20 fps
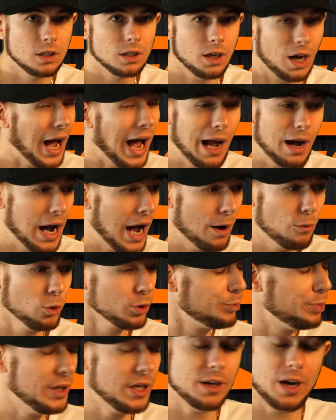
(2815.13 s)
I
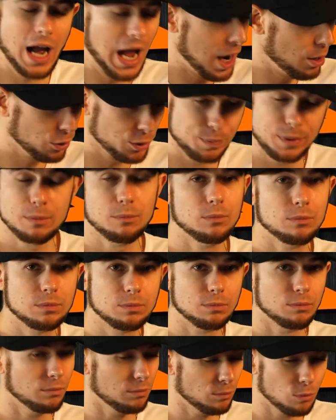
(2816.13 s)
would be
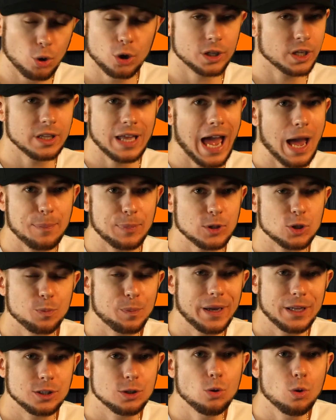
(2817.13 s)
more than happy to
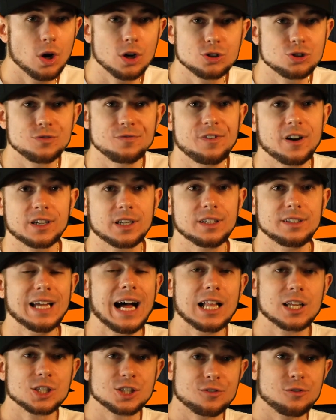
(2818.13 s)
pay $200 fucking
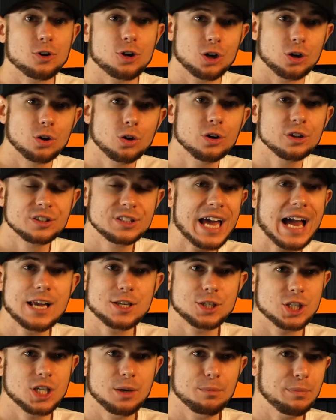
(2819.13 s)
for a good
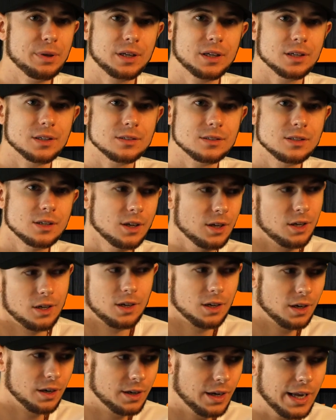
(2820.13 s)
dash cam, because
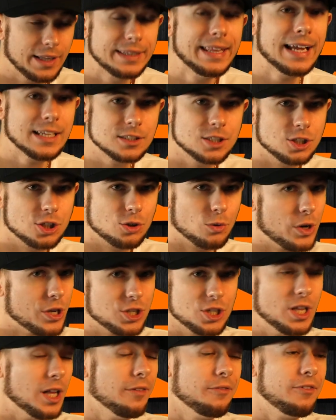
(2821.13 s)
at that
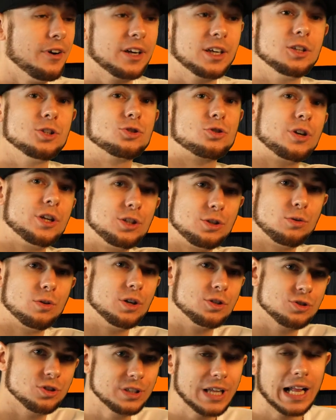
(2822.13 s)
situation I'll fucking trade
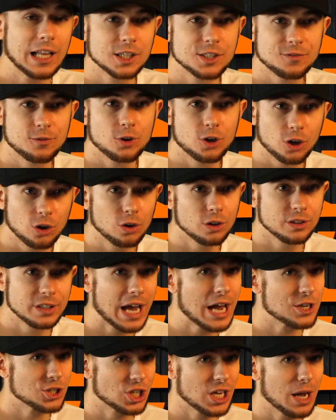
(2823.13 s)
$200 for a good
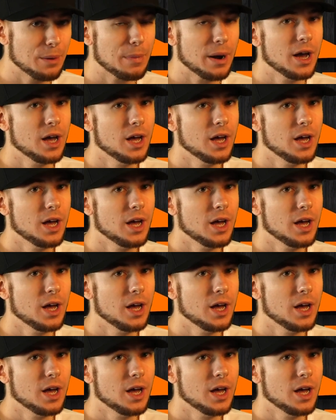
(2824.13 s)
dash cam